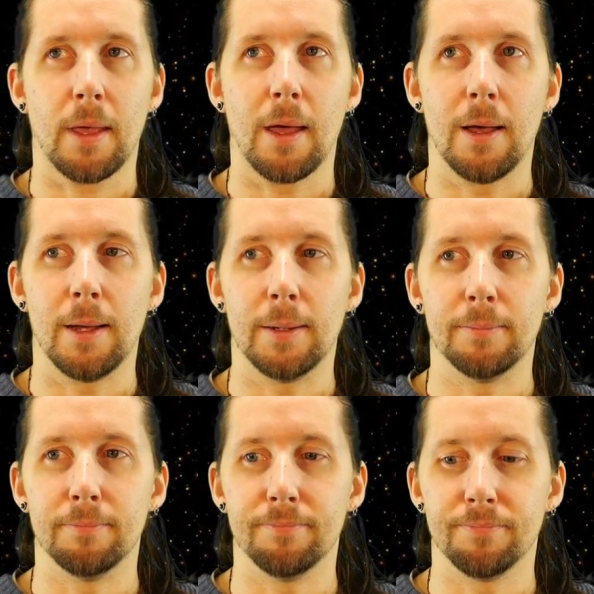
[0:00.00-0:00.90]

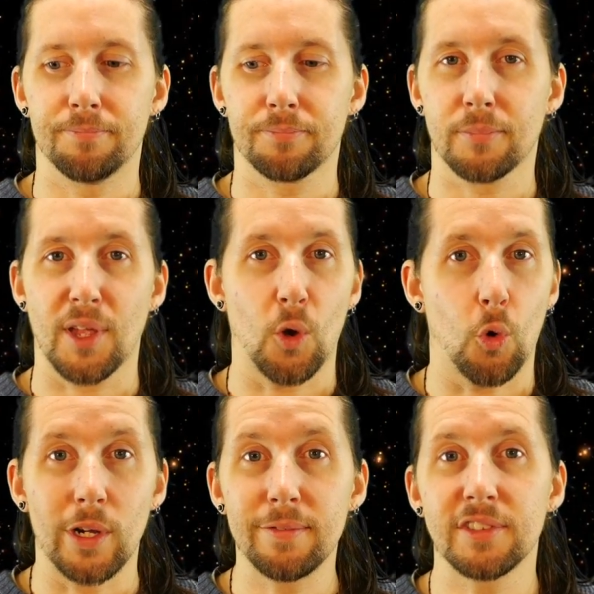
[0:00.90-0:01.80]

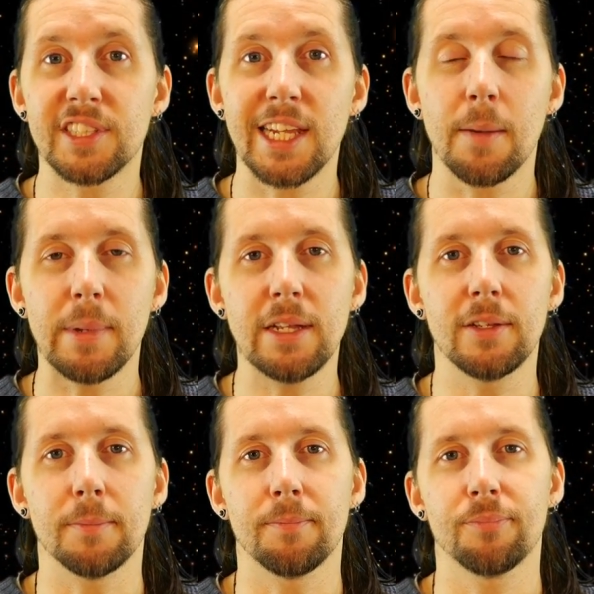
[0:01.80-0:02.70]
or even seeing a
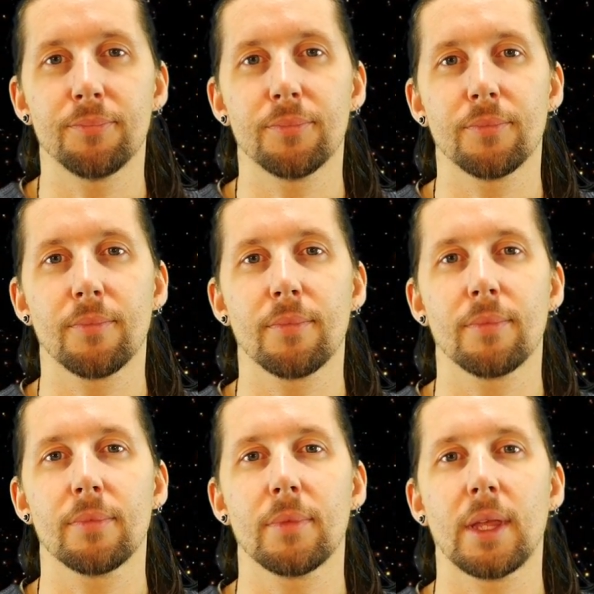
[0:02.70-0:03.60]
medium.
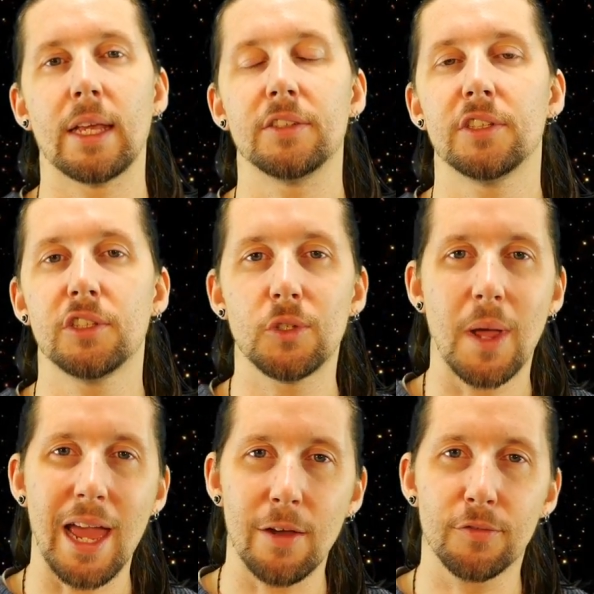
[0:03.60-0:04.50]
It's just you
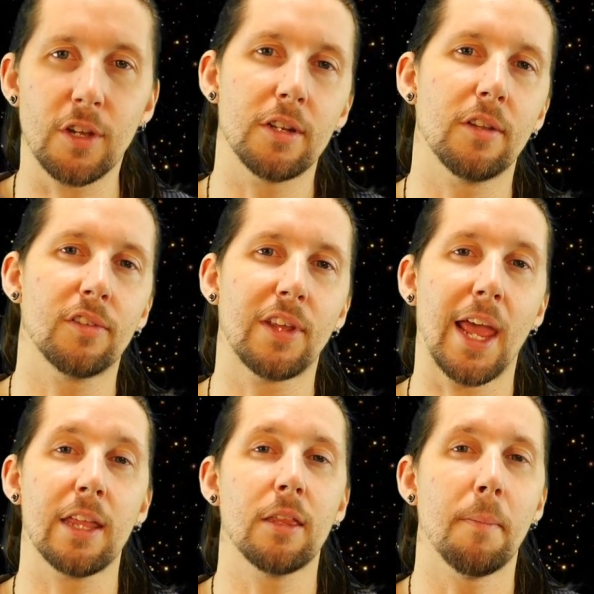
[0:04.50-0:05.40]
have to
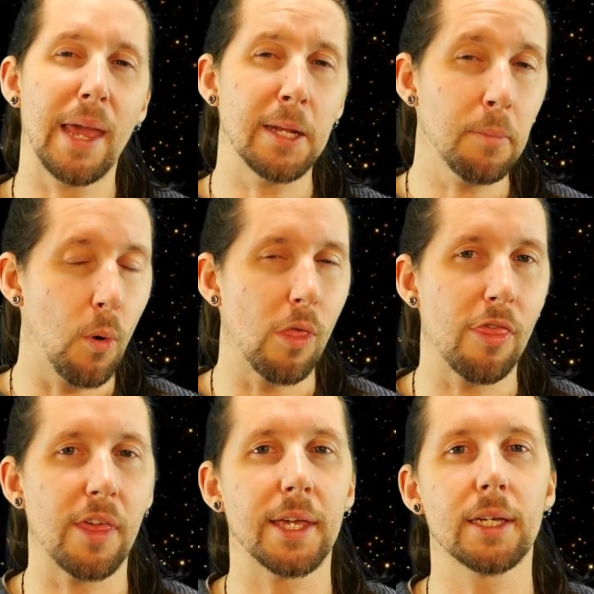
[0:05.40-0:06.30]
understand the main important
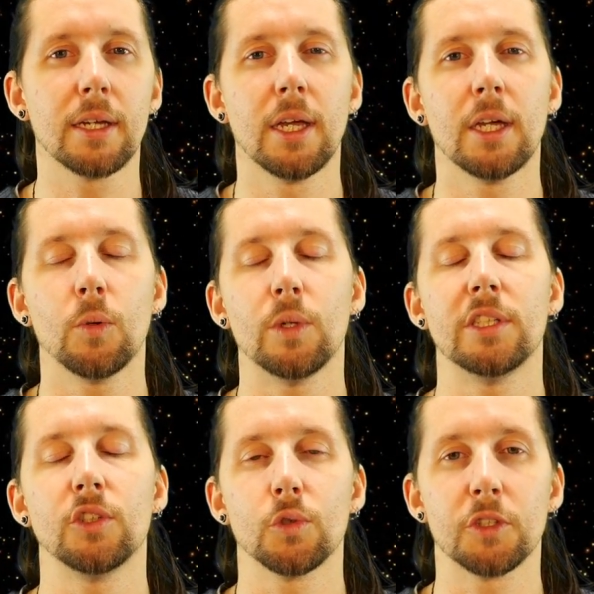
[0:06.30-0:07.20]
thing, which
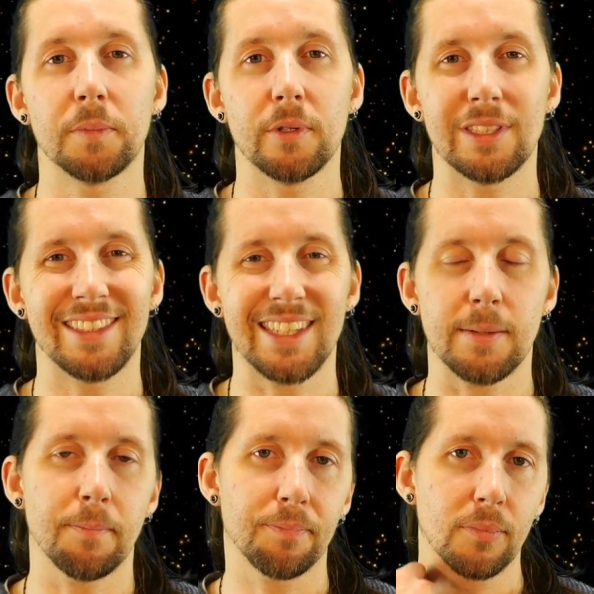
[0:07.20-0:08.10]
is your spirit
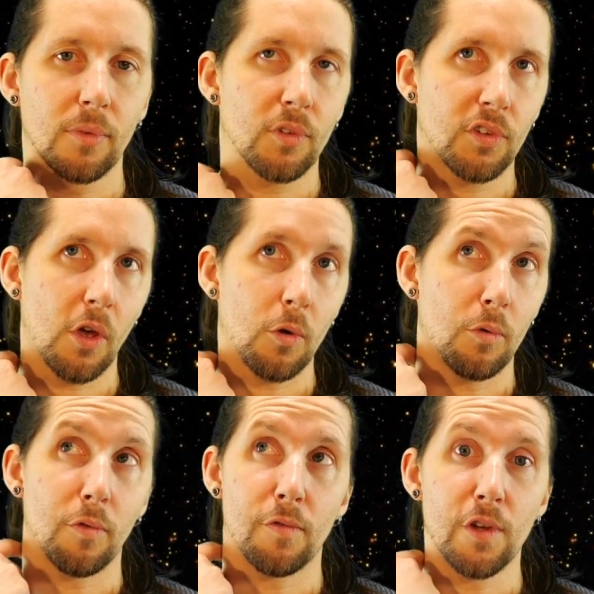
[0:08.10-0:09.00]
team. So
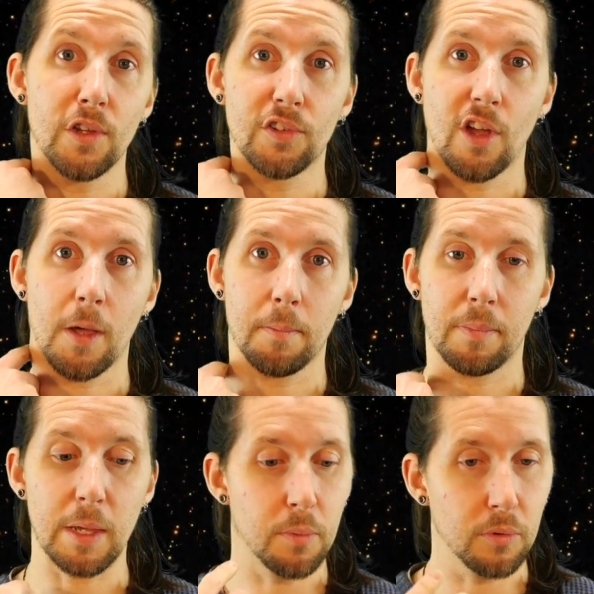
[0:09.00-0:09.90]
for first time
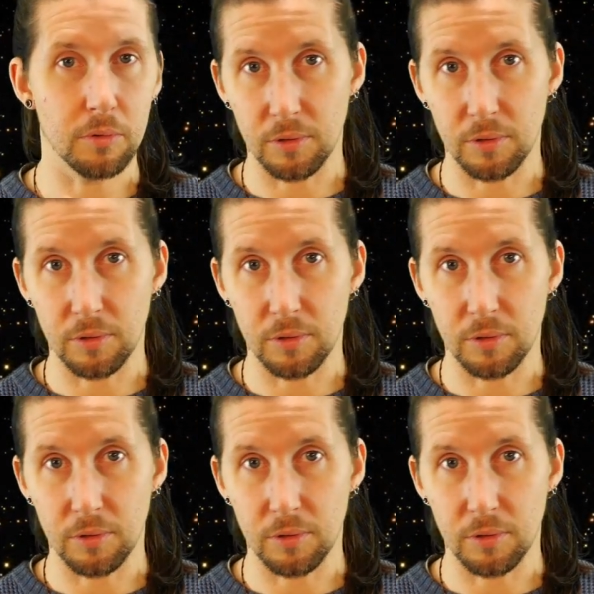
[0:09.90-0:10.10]
people,